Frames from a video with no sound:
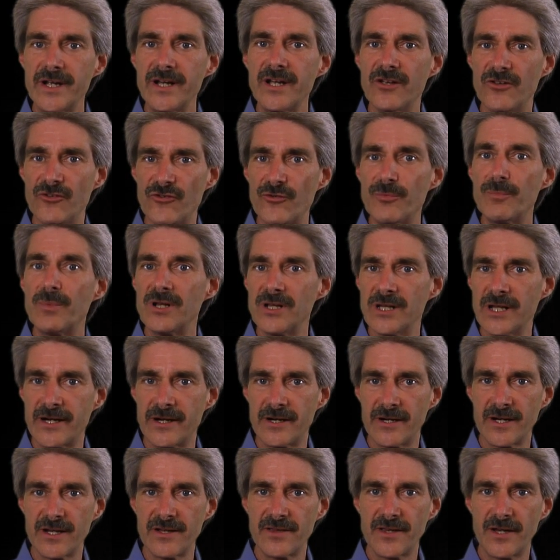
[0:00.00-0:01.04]
is
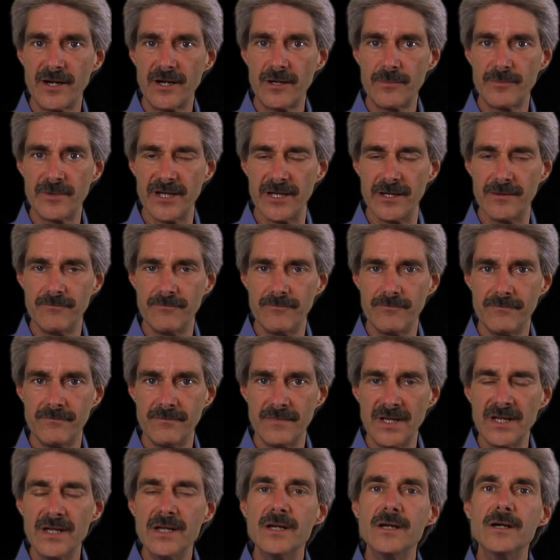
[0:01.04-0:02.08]
polarity therapy?
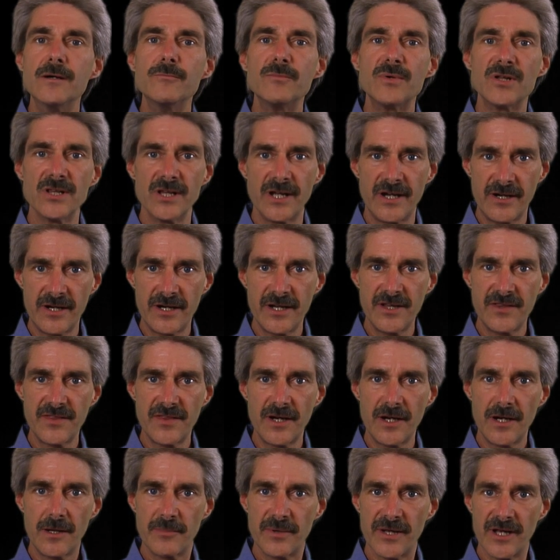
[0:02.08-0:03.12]
Polarity
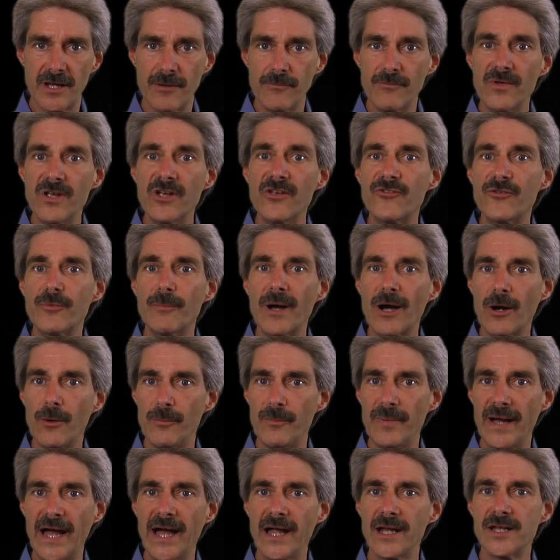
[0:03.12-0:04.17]
therapy is about
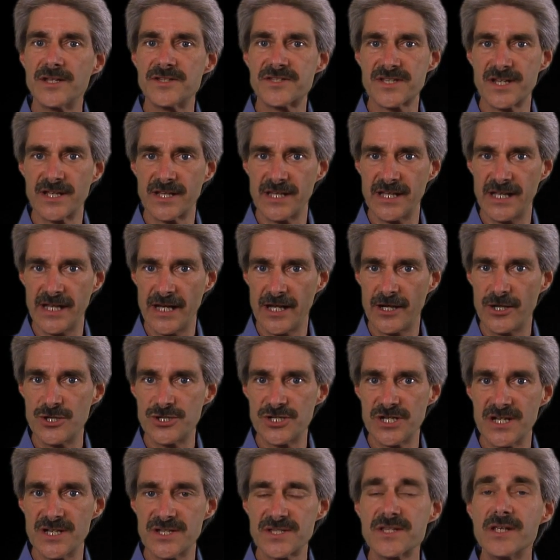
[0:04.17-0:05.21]
balancing the
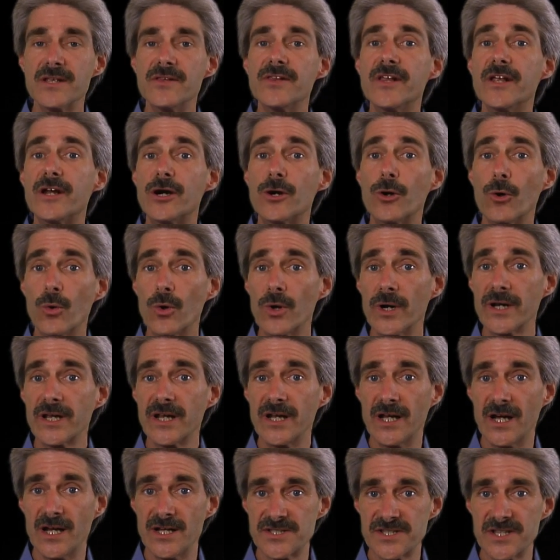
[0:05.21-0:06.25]
energies that are
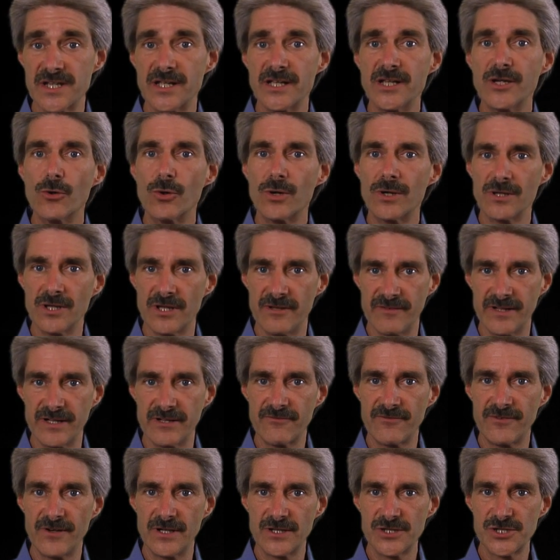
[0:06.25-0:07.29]
organizing your living
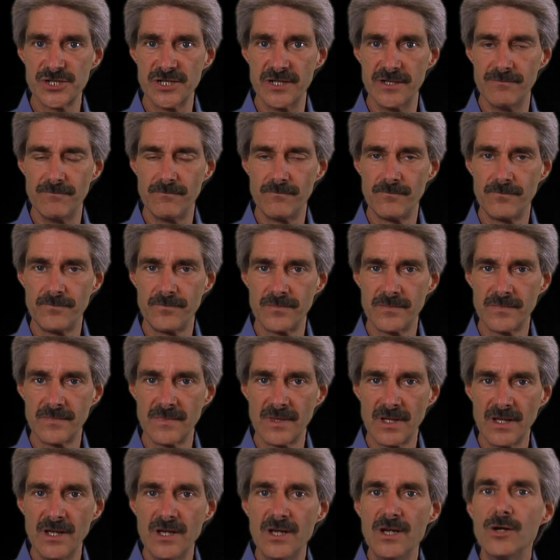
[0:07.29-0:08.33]
function.
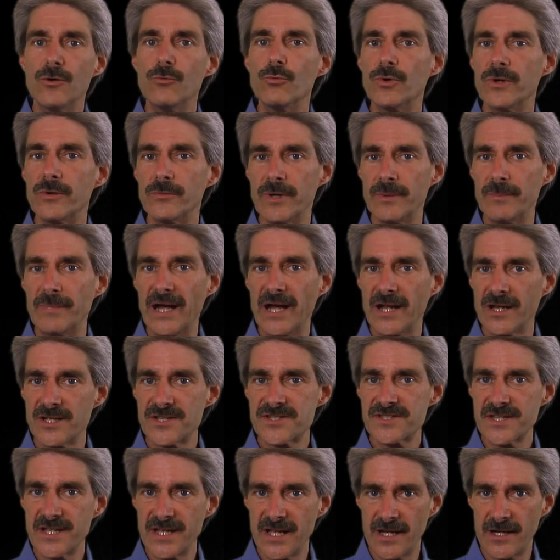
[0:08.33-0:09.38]
When we
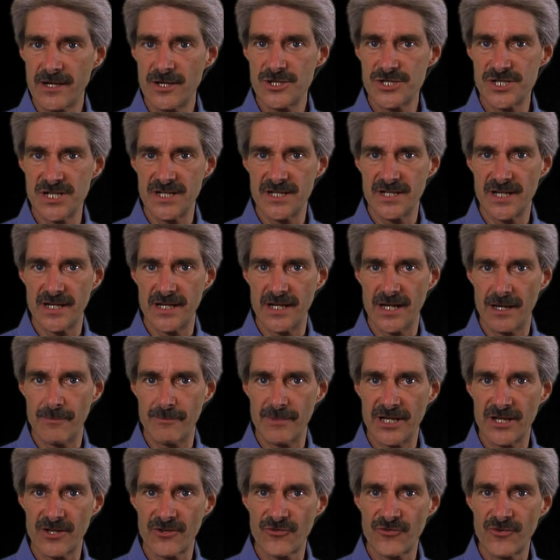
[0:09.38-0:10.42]
balance the energy
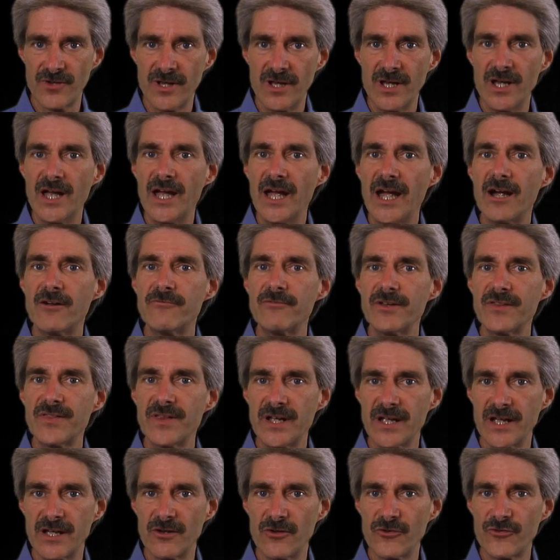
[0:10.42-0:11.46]
dynamics,
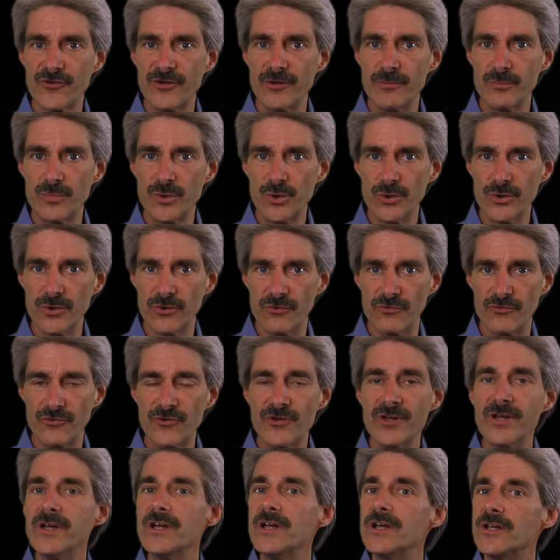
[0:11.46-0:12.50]
everything else improves.
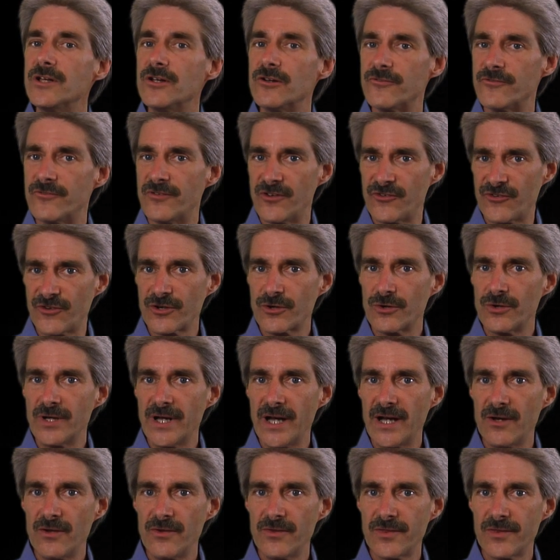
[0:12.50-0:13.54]
Your physical
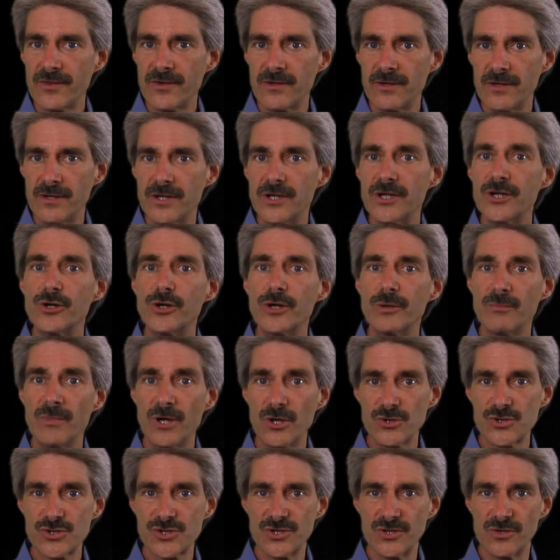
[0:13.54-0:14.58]
health, your
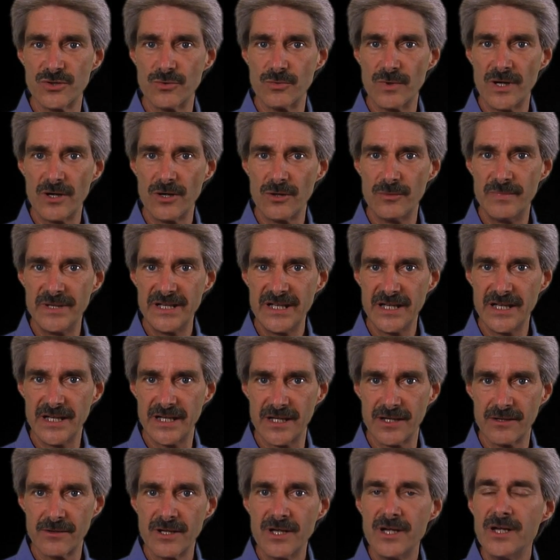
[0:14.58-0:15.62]
emotional
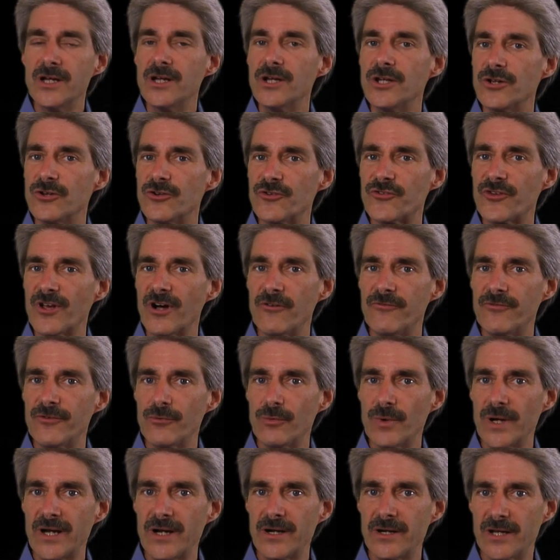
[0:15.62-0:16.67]
well-being, your
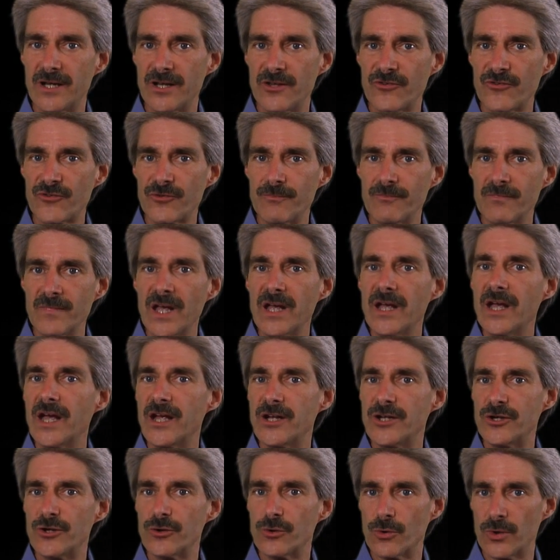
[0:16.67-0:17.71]
self-awareness,
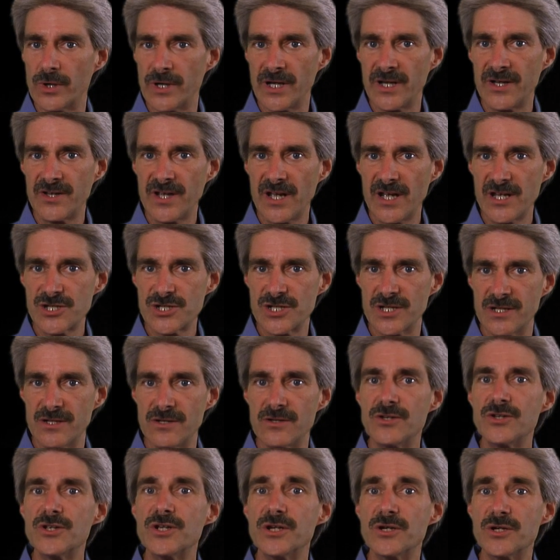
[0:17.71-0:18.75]
and your orientation
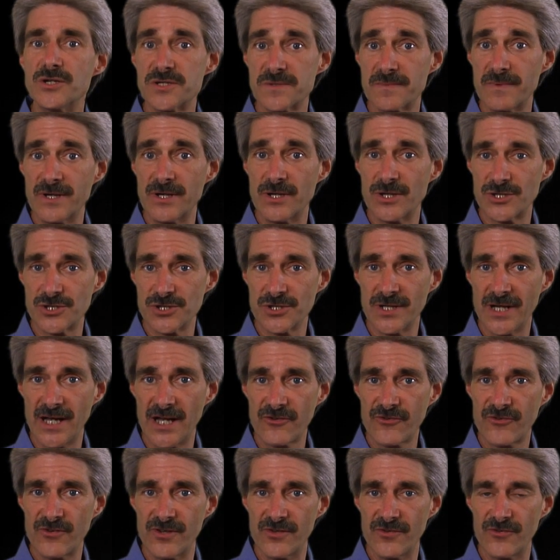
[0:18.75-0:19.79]
to your spiritual
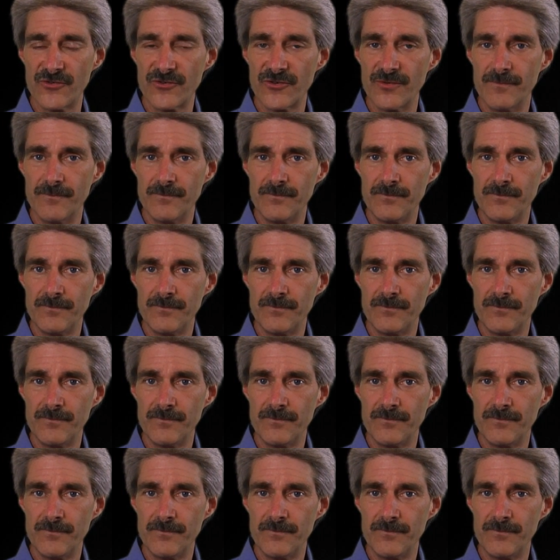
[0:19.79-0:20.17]
essence.